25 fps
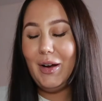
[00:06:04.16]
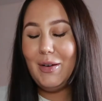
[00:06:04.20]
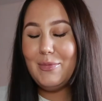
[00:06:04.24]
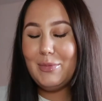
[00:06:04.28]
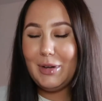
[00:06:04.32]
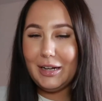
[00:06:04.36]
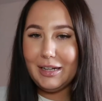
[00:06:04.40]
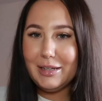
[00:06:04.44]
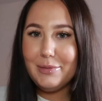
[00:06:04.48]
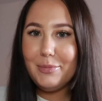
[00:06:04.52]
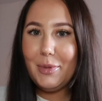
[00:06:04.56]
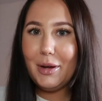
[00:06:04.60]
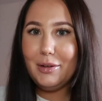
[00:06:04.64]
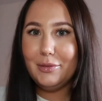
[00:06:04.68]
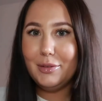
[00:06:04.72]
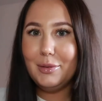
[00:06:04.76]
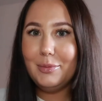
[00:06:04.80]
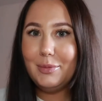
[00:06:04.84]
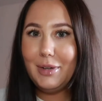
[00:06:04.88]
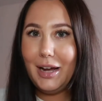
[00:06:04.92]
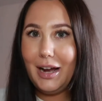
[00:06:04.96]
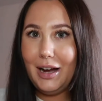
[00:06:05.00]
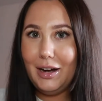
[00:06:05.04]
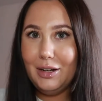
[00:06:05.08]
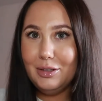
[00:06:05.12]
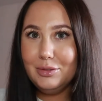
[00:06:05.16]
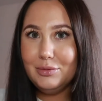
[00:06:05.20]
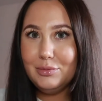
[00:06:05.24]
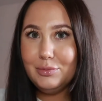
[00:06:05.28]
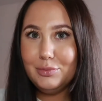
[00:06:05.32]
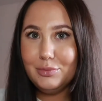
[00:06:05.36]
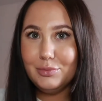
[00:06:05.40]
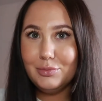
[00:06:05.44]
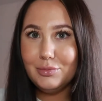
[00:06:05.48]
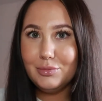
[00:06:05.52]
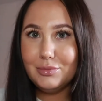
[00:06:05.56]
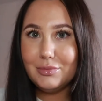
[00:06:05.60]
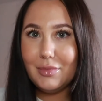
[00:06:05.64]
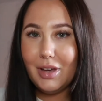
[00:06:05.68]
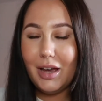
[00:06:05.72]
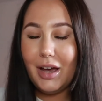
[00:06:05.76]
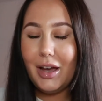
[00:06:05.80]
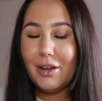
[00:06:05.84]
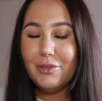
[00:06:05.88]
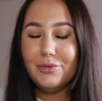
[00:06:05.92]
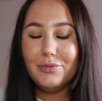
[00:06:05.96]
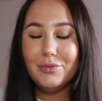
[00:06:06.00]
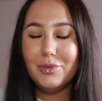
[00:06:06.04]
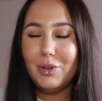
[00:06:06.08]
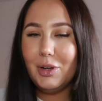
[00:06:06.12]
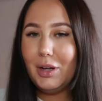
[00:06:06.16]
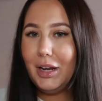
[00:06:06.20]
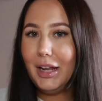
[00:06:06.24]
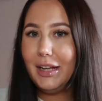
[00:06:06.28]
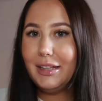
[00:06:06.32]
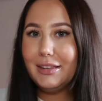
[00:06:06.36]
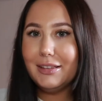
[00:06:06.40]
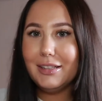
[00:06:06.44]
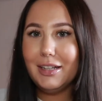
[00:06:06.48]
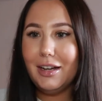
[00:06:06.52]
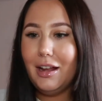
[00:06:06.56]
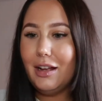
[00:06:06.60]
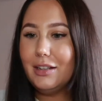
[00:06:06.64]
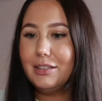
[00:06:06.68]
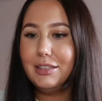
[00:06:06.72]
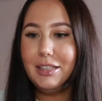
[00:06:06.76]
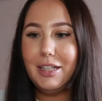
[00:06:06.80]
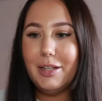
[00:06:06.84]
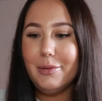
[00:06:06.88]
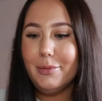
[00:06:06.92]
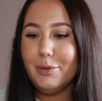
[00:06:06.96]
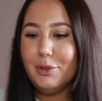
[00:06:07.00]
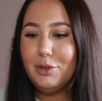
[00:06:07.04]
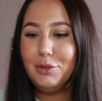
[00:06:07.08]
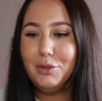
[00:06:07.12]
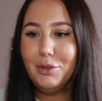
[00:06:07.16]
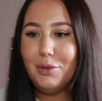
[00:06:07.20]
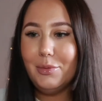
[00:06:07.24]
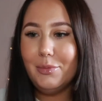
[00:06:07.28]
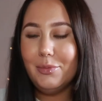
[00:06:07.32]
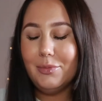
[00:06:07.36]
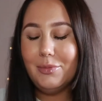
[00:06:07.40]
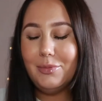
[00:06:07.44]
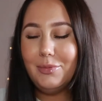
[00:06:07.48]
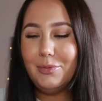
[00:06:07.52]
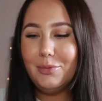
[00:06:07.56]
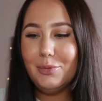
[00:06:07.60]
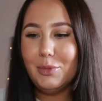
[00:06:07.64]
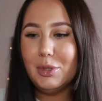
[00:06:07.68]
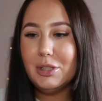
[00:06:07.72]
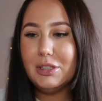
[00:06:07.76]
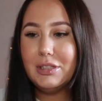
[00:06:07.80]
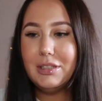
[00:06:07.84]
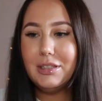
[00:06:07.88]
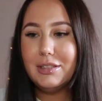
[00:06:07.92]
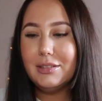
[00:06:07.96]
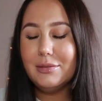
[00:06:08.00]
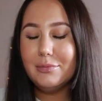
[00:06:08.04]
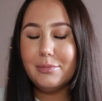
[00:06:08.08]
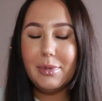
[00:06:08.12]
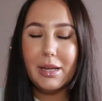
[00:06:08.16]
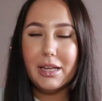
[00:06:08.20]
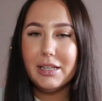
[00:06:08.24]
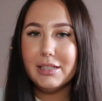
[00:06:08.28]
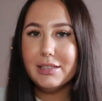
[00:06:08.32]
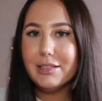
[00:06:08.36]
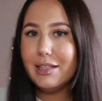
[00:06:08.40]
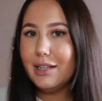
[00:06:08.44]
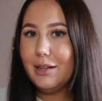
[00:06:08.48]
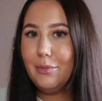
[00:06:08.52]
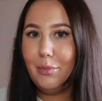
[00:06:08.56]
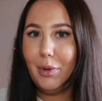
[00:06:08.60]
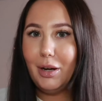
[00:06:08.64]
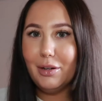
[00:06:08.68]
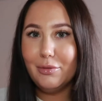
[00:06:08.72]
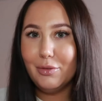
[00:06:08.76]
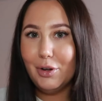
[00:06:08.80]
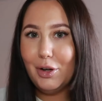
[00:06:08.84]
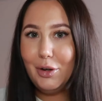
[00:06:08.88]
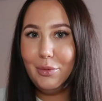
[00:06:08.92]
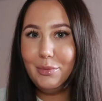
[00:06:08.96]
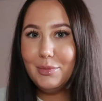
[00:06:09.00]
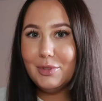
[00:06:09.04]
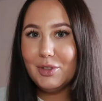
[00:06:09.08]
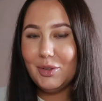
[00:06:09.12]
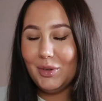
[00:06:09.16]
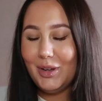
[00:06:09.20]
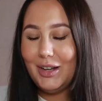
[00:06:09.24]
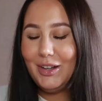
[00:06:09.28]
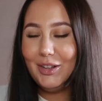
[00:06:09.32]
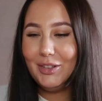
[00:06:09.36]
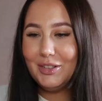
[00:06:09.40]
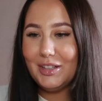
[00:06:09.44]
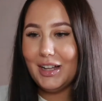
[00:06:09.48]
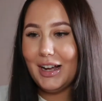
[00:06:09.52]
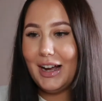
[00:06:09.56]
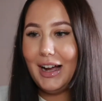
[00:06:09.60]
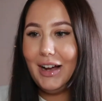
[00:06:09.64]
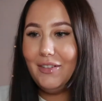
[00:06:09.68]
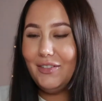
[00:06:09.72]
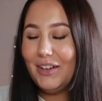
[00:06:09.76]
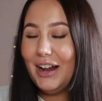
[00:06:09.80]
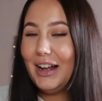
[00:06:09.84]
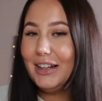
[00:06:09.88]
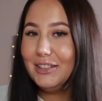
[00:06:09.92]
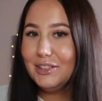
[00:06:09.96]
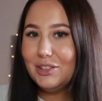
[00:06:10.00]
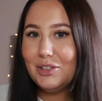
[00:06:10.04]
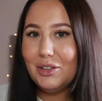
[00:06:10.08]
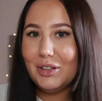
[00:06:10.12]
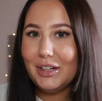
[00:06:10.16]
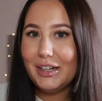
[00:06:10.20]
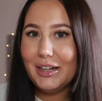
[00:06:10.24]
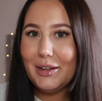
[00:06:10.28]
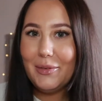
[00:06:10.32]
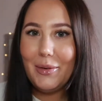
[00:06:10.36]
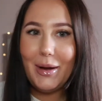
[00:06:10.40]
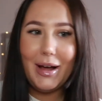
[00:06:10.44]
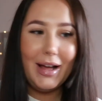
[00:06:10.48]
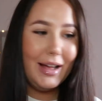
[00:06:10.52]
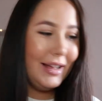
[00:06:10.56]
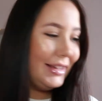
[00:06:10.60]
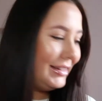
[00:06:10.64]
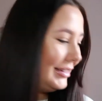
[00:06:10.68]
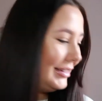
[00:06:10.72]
I'm back in my room now. I feel like the last clip you saw was me still in my room, so it looks like I haven't actually gone anywhere.